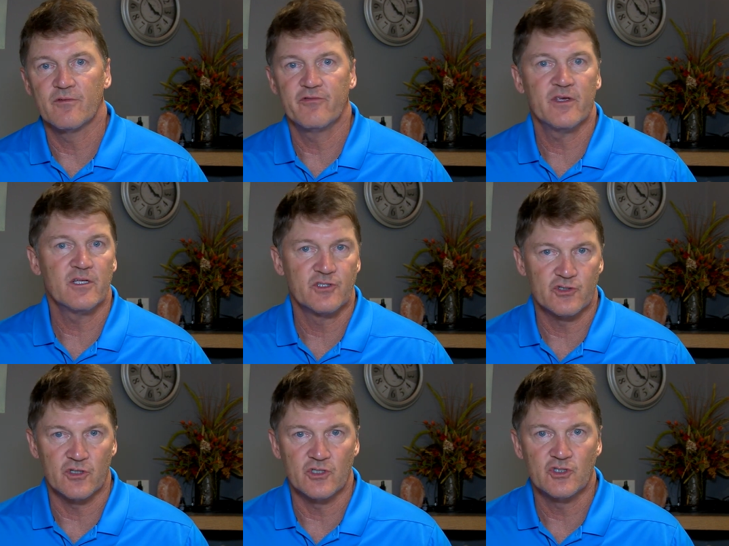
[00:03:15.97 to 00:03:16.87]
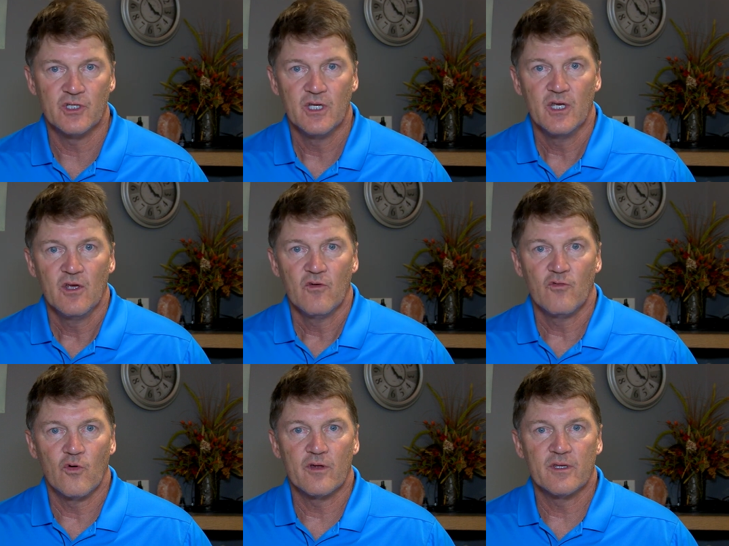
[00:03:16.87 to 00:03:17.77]
field search
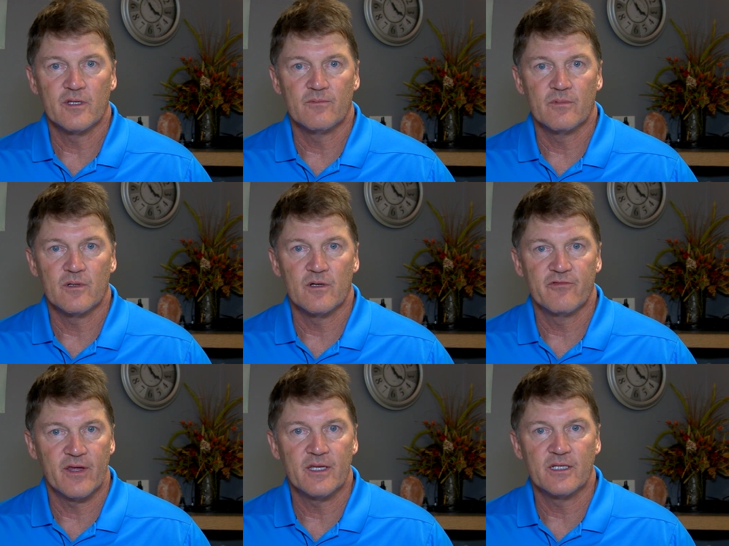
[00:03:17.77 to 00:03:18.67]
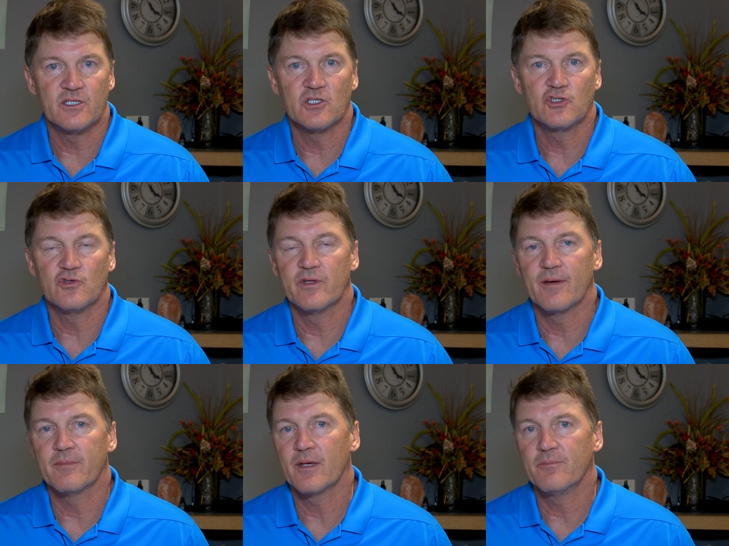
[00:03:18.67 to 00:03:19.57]
for the offending tissue
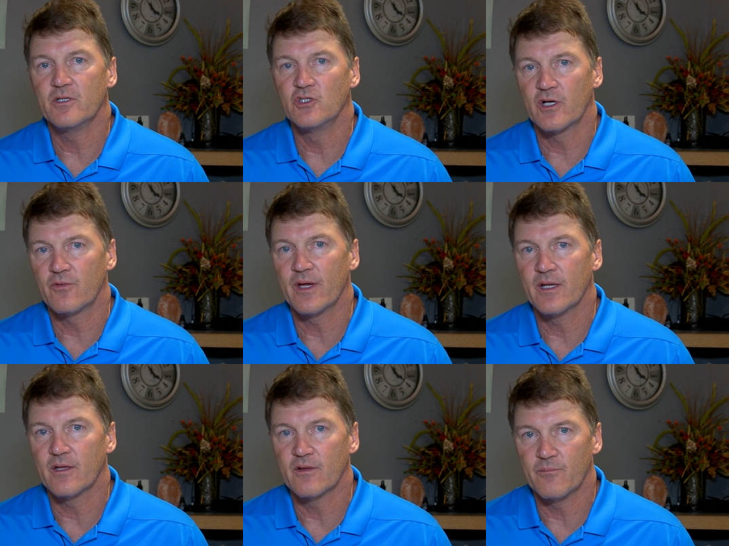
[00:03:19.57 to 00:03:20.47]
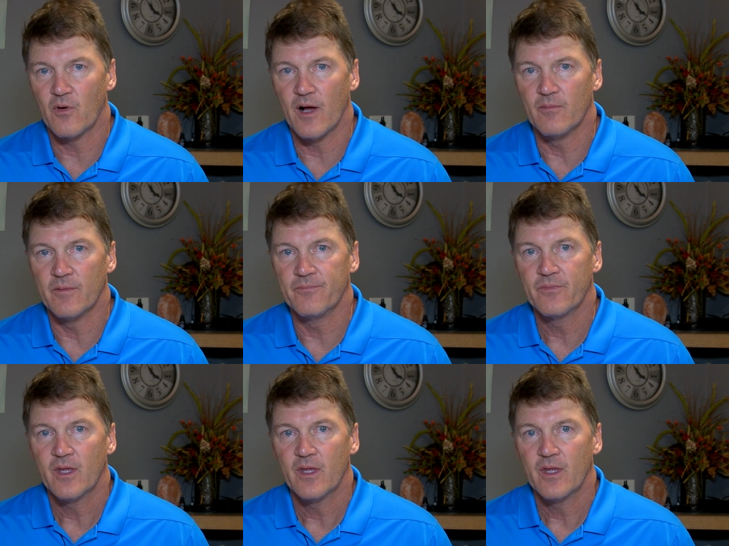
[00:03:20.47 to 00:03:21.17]
that might be generating the problem.